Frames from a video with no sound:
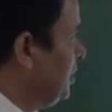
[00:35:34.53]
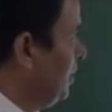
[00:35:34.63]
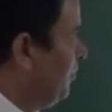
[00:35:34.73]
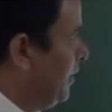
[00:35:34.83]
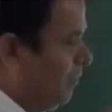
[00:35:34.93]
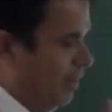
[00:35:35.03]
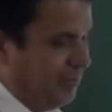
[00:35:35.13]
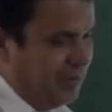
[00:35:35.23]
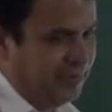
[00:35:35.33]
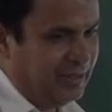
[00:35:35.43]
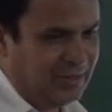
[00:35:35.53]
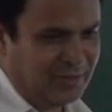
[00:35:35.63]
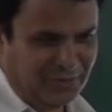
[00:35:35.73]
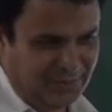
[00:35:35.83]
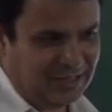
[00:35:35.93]
inertial frame of
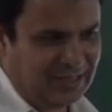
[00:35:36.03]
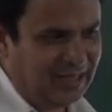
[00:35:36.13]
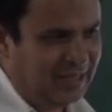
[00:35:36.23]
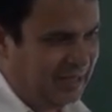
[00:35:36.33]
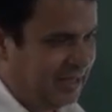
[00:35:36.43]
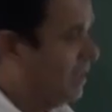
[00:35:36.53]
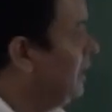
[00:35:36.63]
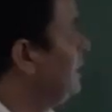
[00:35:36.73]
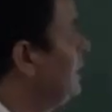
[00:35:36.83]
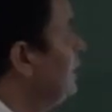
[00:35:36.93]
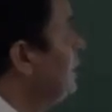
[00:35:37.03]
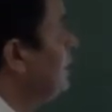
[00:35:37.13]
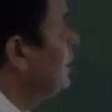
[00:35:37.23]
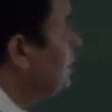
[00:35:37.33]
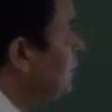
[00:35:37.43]
reference, obviously.
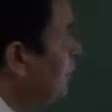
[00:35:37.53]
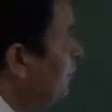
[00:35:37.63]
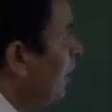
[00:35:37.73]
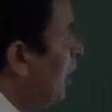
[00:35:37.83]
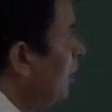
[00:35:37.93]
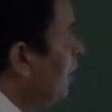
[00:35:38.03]
If,